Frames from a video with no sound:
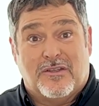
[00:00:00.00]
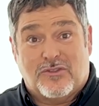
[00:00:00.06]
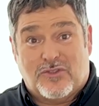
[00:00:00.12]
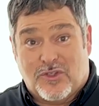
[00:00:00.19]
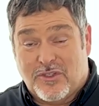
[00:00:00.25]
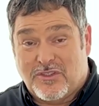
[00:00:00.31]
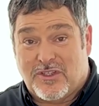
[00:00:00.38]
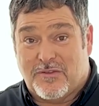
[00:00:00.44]

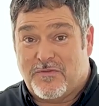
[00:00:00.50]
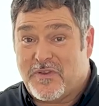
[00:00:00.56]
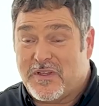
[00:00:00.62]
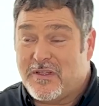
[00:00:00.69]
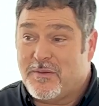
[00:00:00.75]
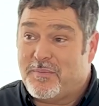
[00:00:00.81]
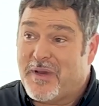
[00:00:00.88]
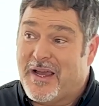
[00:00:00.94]
church at
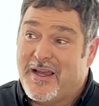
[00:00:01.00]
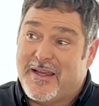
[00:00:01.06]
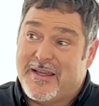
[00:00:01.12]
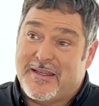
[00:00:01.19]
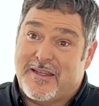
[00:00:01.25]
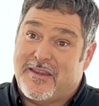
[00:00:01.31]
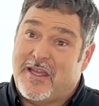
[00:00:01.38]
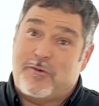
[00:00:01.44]
Philippi
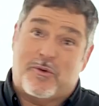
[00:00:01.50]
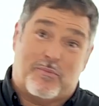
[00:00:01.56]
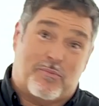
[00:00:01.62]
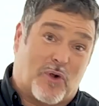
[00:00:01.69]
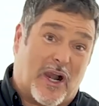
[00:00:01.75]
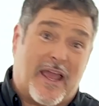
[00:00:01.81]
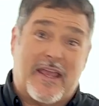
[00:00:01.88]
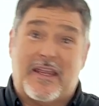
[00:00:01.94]
and they were
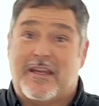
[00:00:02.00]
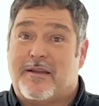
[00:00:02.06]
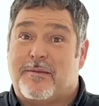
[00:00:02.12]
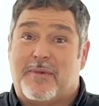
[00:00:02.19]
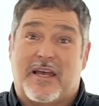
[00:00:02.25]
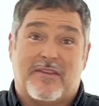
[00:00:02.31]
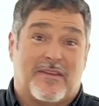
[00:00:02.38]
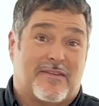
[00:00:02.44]
bragging
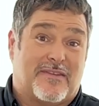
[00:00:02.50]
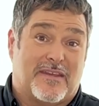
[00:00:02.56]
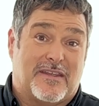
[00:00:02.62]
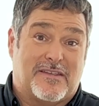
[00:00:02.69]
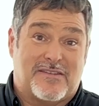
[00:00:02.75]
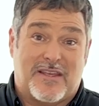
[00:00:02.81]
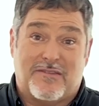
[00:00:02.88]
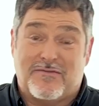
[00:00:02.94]
about the
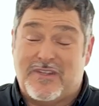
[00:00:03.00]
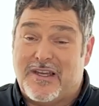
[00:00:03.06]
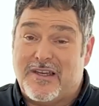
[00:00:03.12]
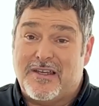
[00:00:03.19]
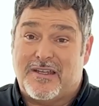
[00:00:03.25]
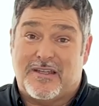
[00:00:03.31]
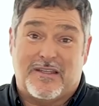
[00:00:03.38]
things they've done.